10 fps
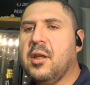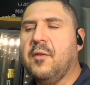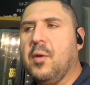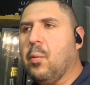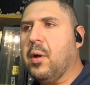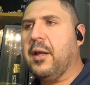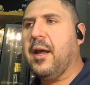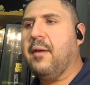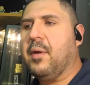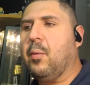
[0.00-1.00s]
If you want to
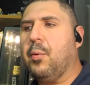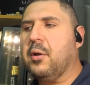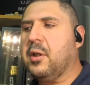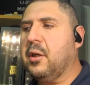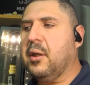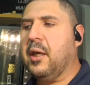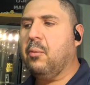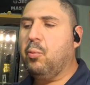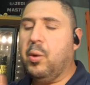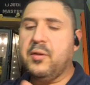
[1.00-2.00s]
have it working
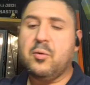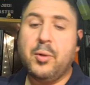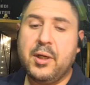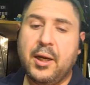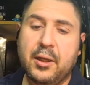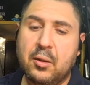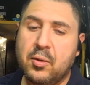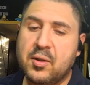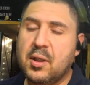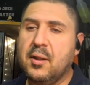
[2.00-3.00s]
with screen
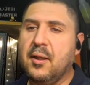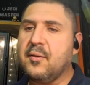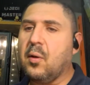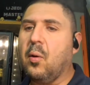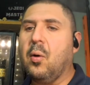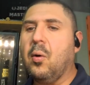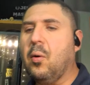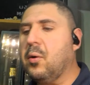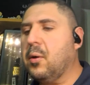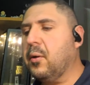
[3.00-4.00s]
accuracy, that's a
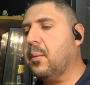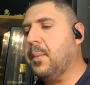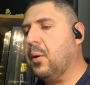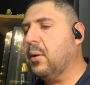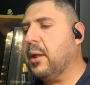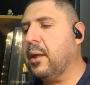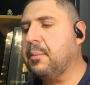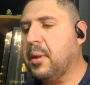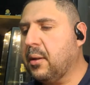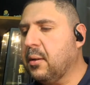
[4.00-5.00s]
whole nother ball game,
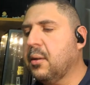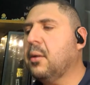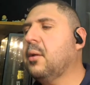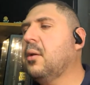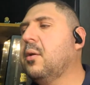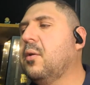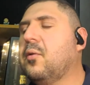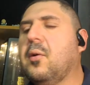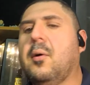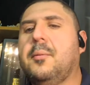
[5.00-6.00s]
man.
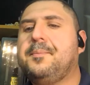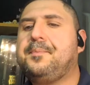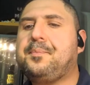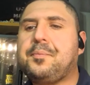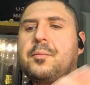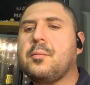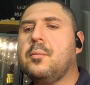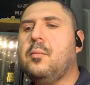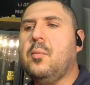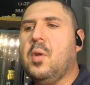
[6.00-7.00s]
So
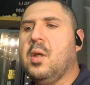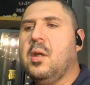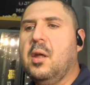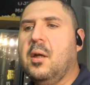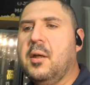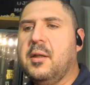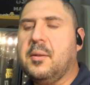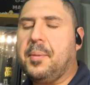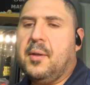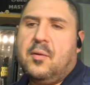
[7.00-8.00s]
yeah, it
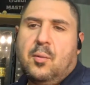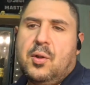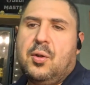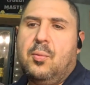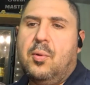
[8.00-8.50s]
depends on what you